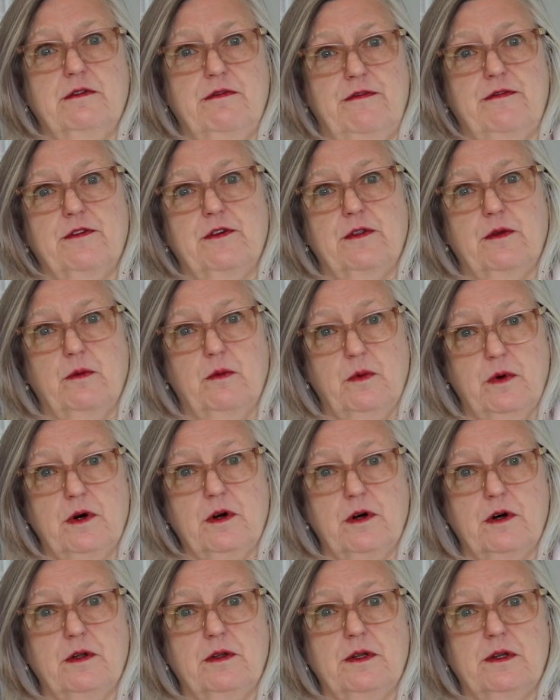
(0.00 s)
for the
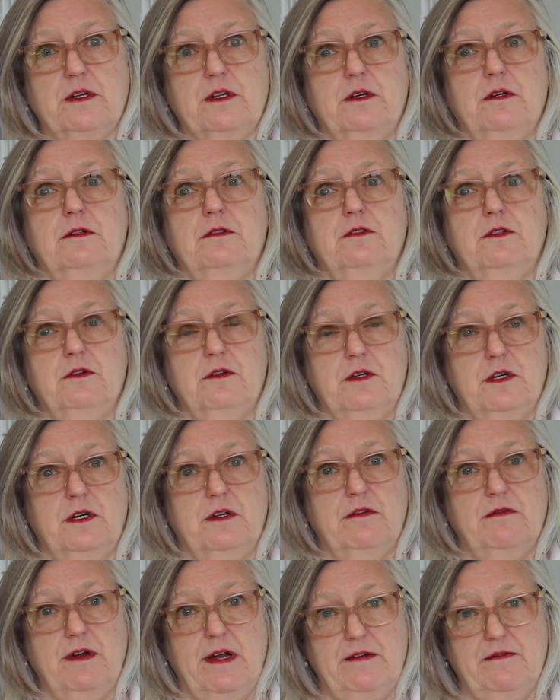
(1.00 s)
world and go do good